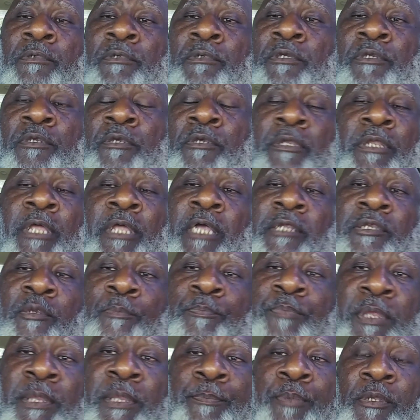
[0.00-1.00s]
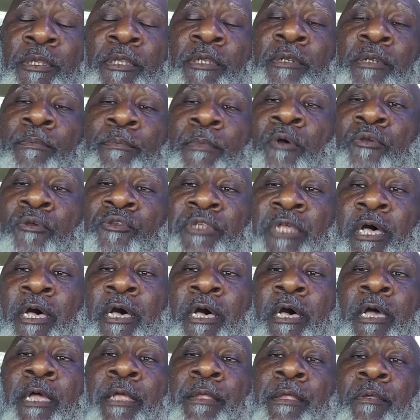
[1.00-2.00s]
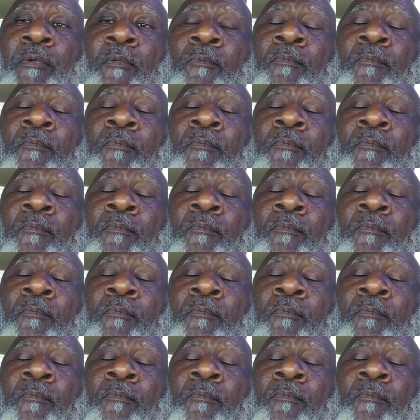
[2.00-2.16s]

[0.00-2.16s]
You're not the people of the Most High.